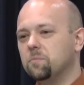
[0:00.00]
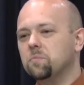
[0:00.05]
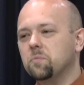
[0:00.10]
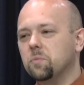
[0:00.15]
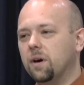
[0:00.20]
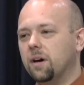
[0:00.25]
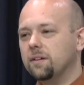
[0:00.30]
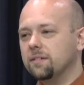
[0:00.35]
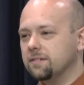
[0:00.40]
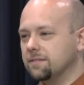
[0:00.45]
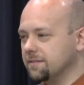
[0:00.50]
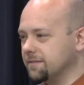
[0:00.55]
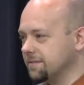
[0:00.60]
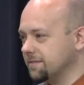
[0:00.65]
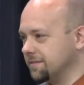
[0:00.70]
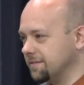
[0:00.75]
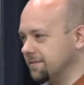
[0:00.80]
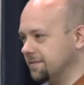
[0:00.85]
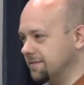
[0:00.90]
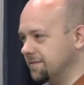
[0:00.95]
well,
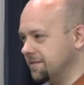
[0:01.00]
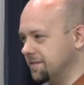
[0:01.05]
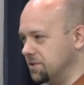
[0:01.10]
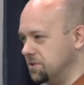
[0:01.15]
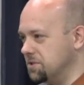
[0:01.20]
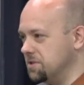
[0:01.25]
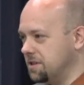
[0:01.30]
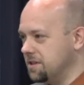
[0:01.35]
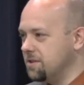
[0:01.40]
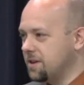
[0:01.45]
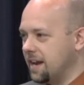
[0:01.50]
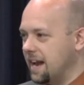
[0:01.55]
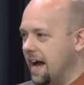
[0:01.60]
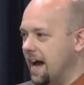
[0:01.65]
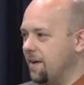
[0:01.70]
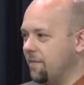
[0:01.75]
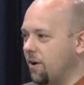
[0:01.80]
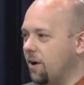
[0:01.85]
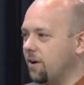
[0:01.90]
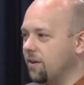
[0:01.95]
you, you can
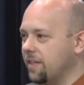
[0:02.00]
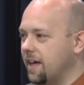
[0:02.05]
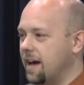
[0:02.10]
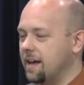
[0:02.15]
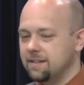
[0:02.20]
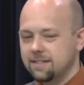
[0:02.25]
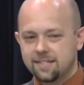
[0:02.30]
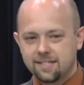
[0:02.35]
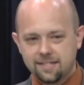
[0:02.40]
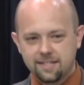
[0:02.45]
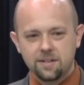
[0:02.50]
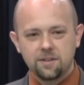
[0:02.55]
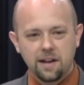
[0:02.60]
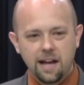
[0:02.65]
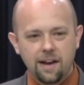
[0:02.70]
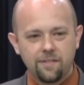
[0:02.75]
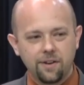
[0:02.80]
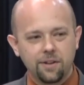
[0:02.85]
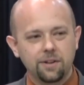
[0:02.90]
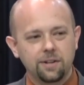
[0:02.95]
have all that and still
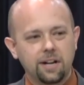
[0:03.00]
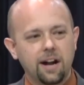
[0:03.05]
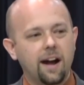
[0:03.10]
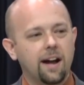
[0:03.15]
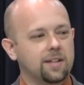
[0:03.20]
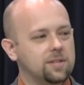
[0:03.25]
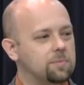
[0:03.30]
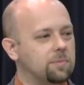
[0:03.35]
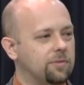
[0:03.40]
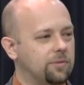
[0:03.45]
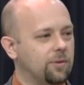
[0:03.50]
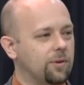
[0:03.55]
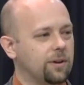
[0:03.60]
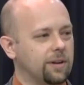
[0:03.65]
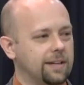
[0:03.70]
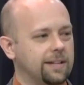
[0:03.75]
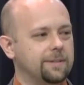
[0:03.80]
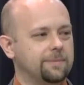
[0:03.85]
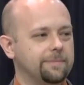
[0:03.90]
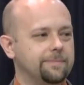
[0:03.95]
have other gods before
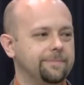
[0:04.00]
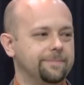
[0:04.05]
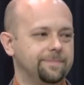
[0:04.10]
Him.